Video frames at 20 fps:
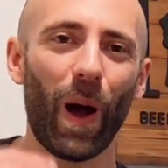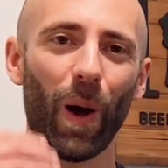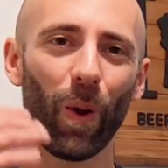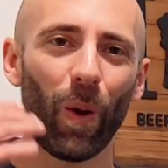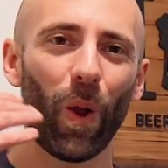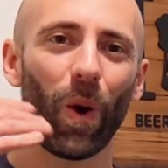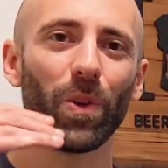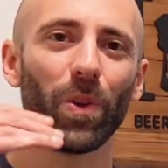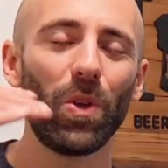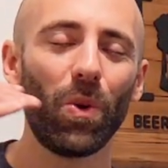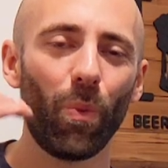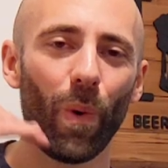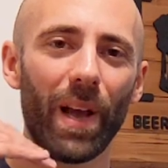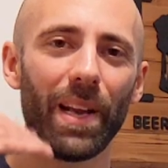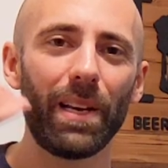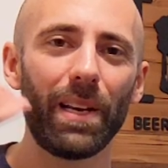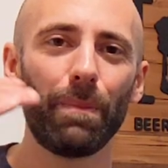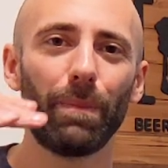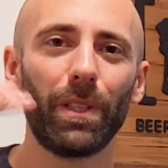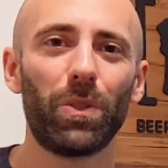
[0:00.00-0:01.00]
how long you
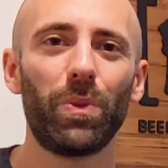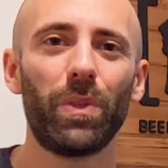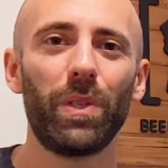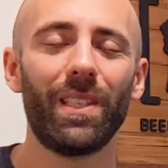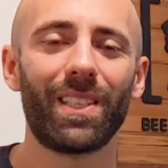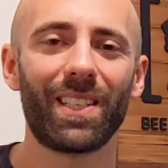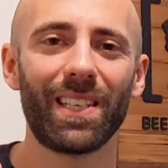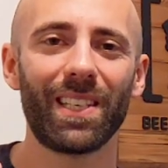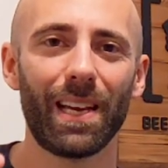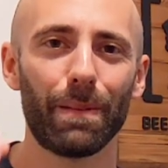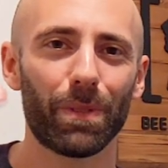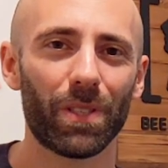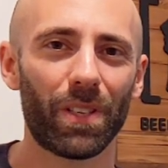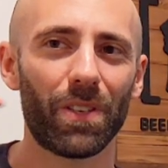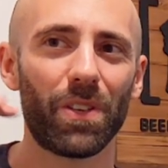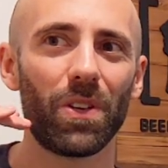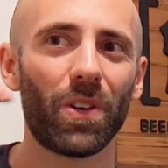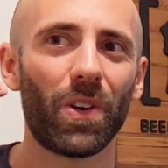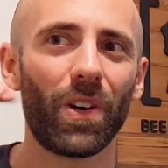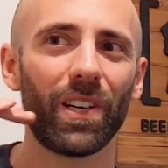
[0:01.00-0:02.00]
wait in between sips, so
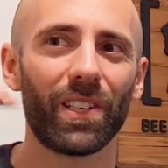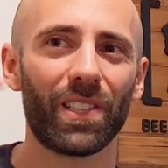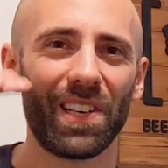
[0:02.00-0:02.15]
you're going to